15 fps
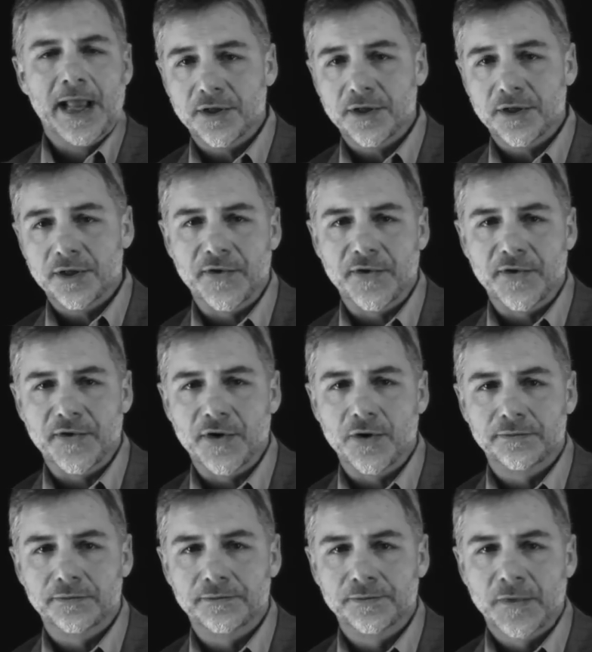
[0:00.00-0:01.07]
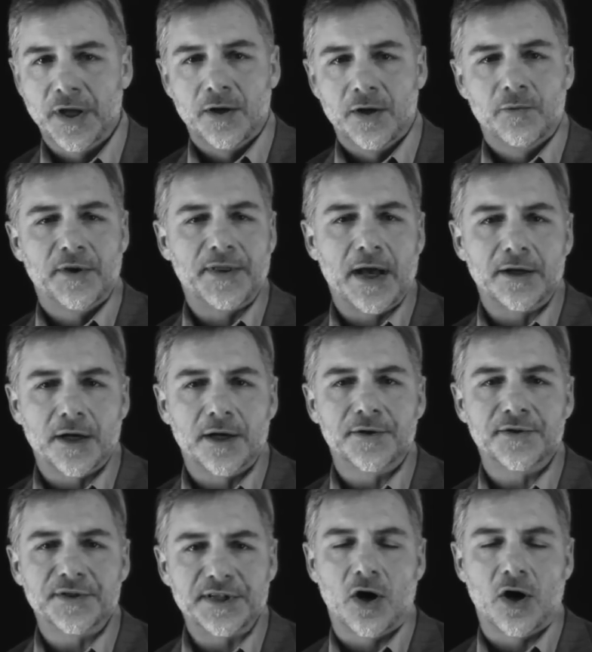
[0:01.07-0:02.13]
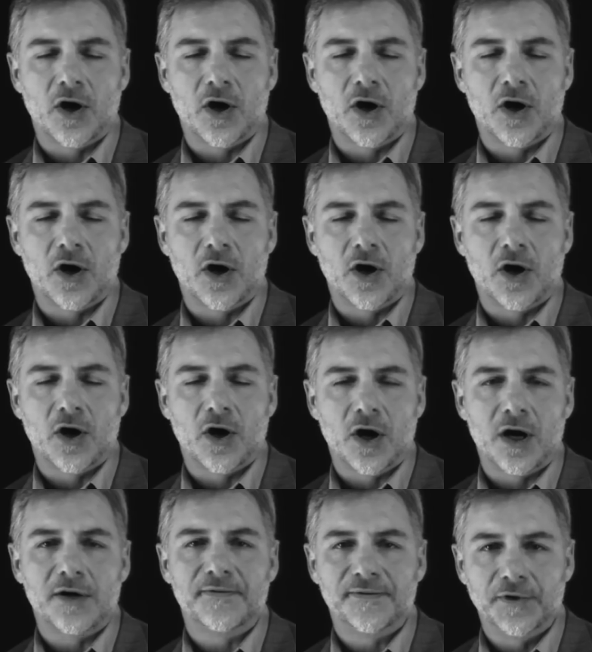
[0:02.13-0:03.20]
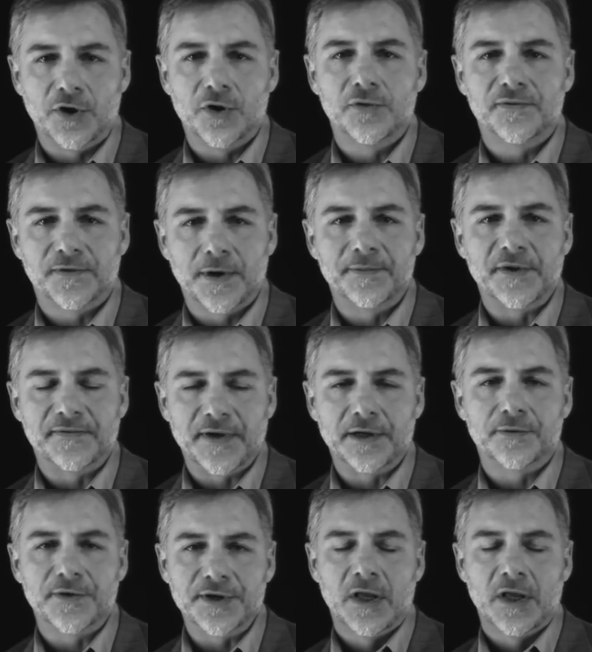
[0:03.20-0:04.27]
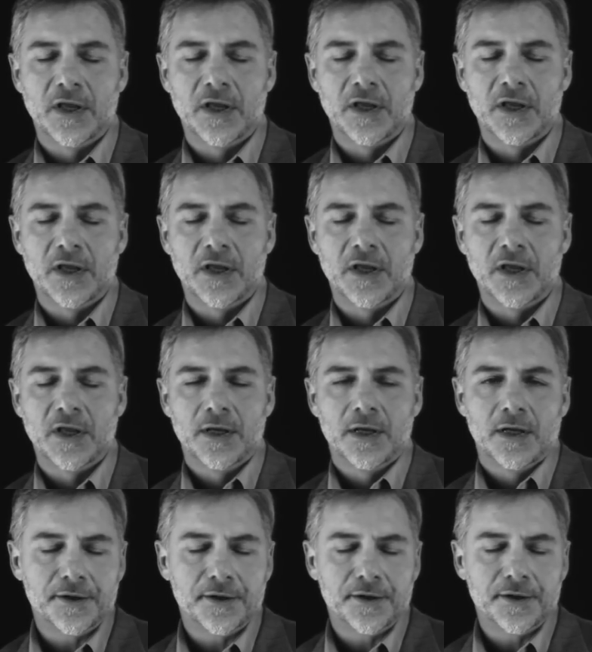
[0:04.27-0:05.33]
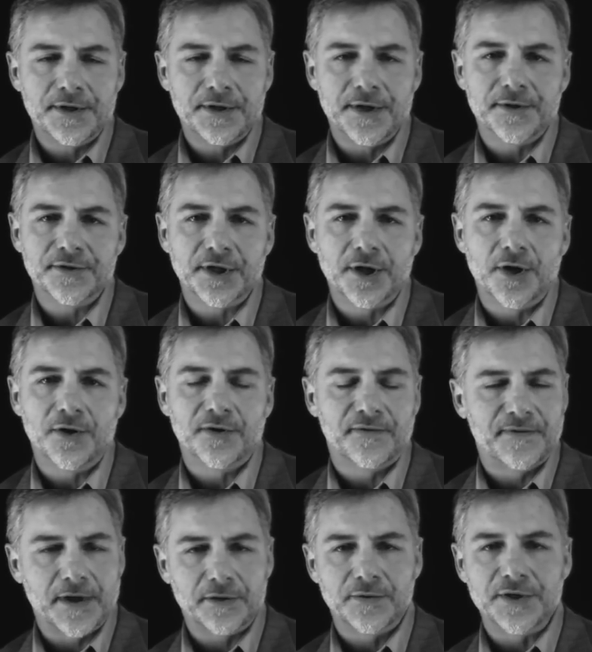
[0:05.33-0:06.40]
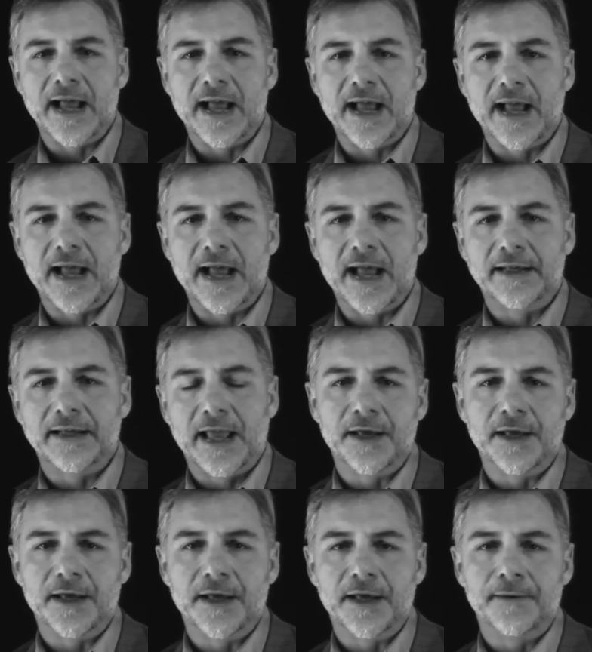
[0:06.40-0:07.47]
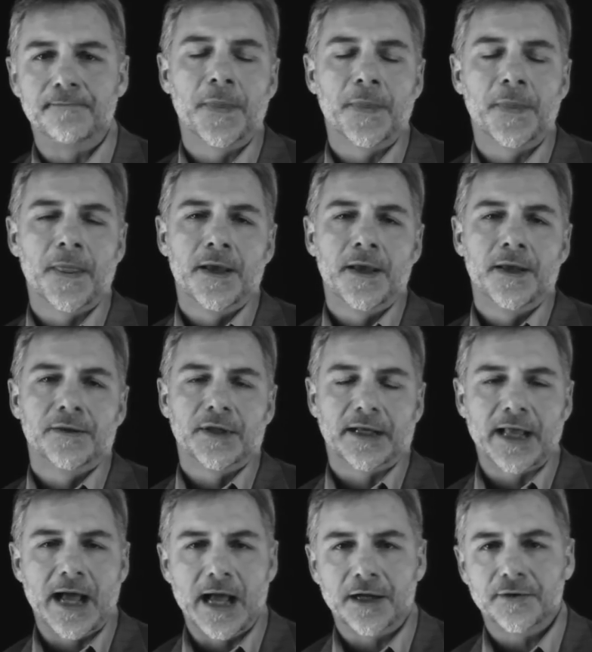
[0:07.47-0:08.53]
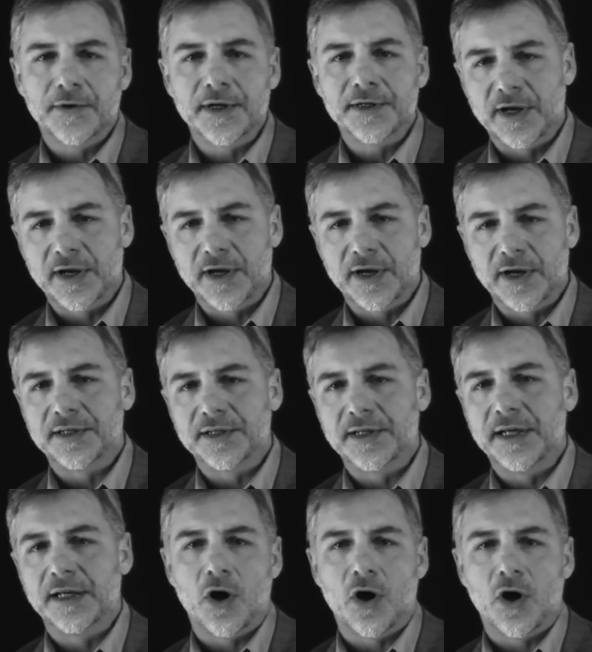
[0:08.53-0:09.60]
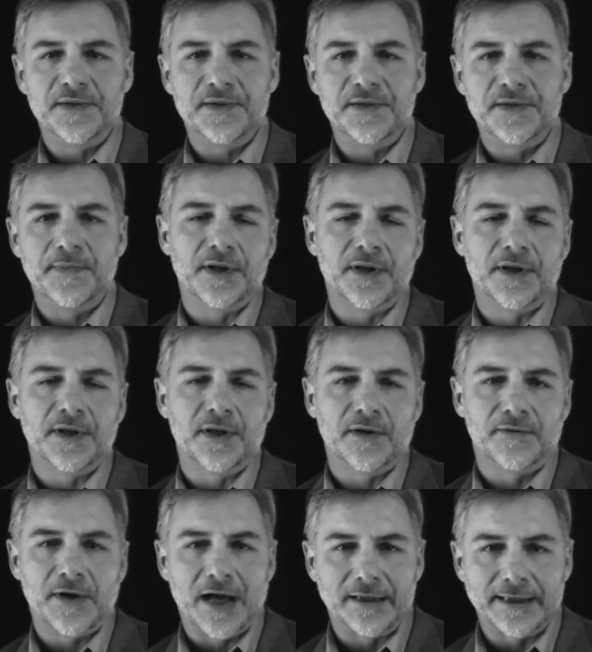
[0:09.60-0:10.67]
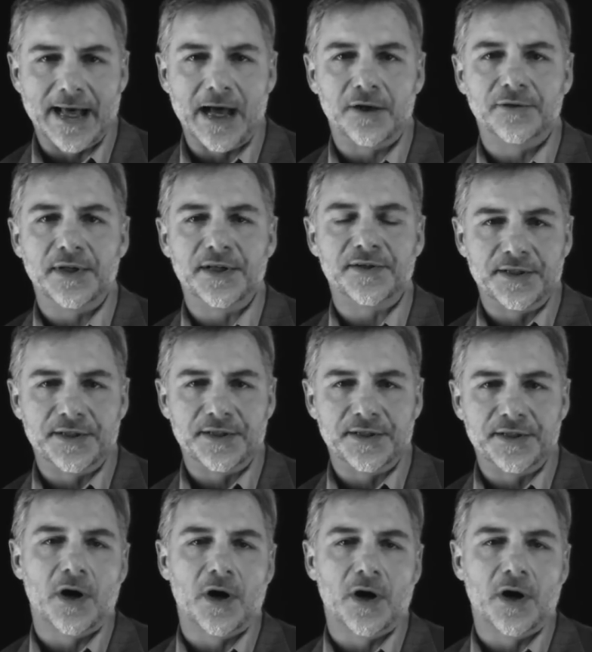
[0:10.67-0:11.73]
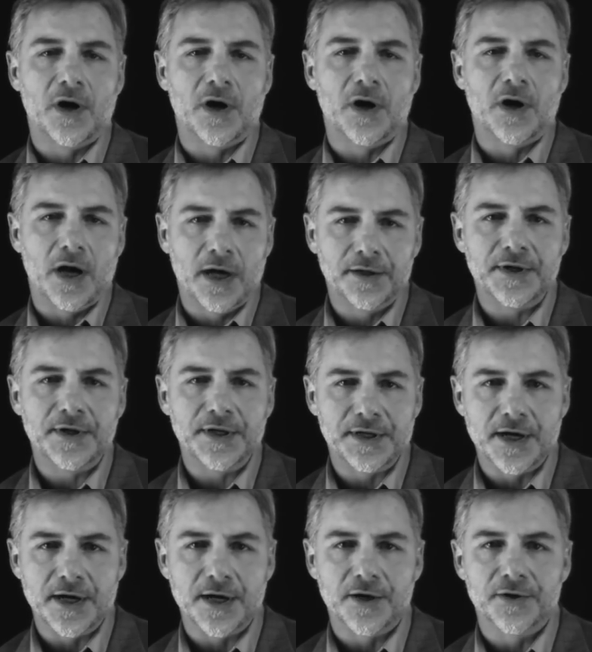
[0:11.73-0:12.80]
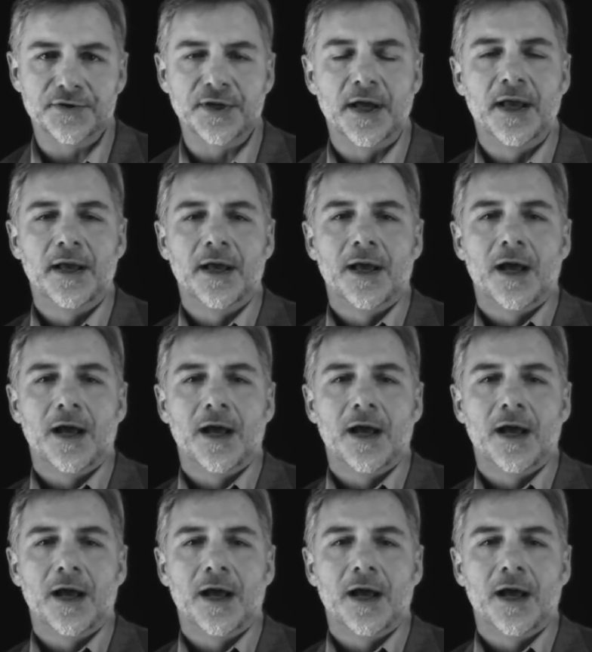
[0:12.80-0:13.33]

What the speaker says: and should be viewed without understanding that they all flow from the Federal Reserve. 100 years ago, the Federal Reserve Act came in. The Congress, the President, all these people that have allowed this to continue for 100 years